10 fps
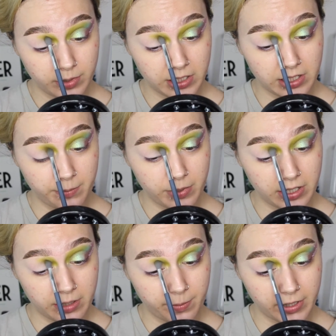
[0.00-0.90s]
Pat,
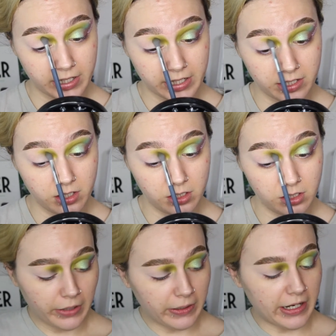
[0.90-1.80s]
pat, pat.
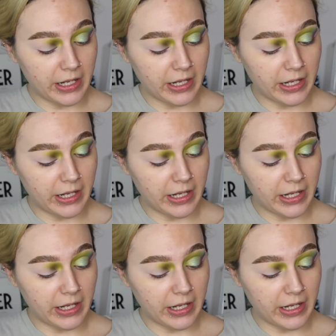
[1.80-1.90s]
Alright,